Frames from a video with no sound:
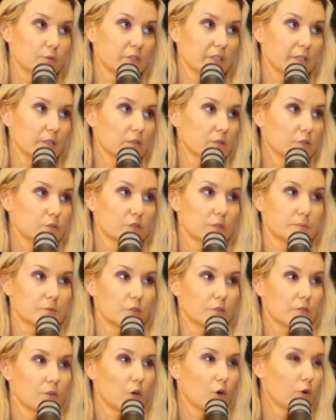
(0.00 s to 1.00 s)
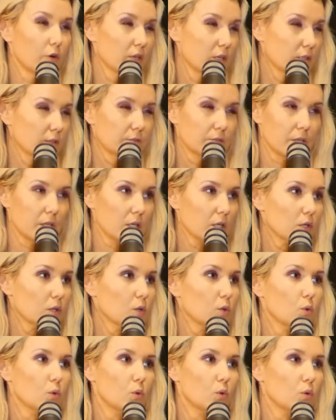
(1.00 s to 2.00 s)
yield of some sort of co-living
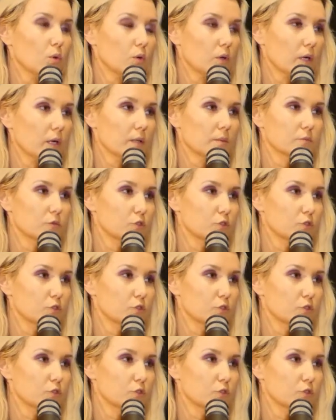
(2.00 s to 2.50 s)
or